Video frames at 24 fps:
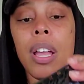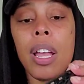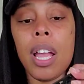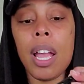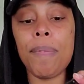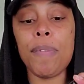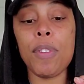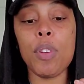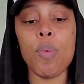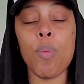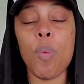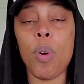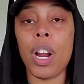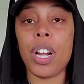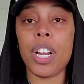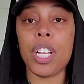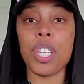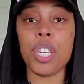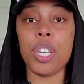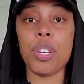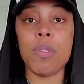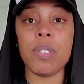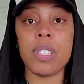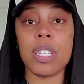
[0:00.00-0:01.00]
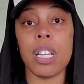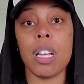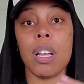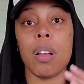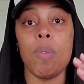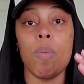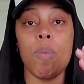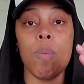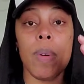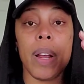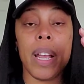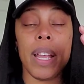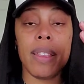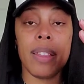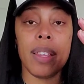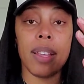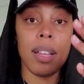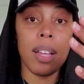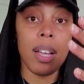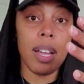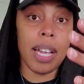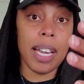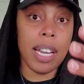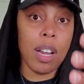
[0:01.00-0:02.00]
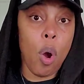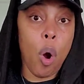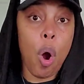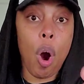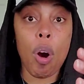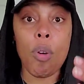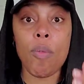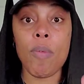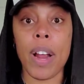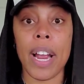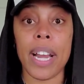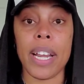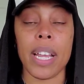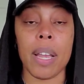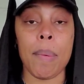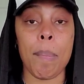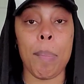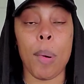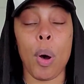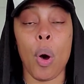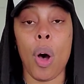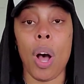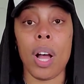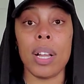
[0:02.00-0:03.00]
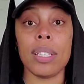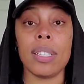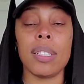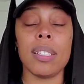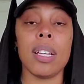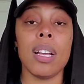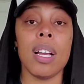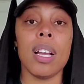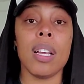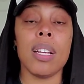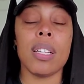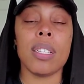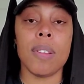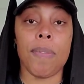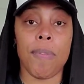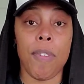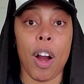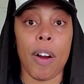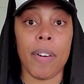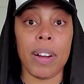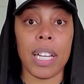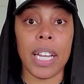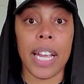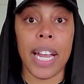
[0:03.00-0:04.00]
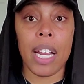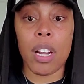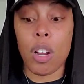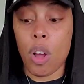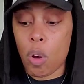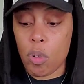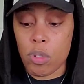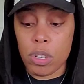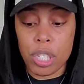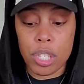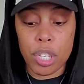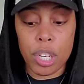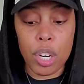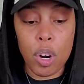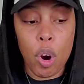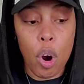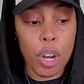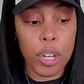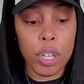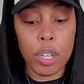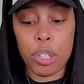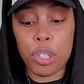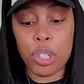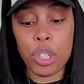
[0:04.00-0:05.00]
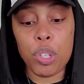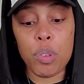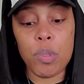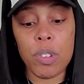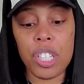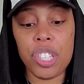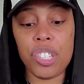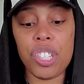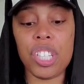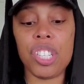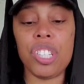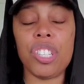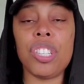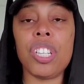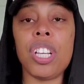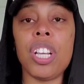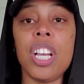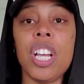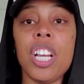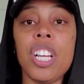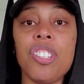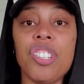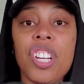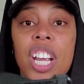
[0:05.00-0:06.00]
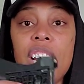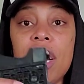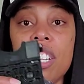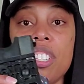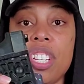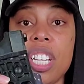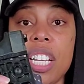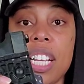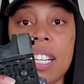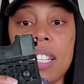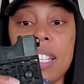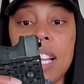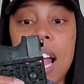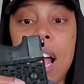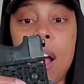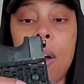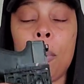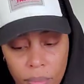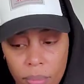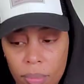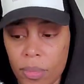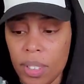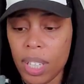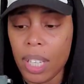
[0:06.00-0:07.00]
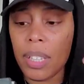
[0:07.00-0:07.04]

If you want to use it with an already bought Safariland holster, all you do is just change these out.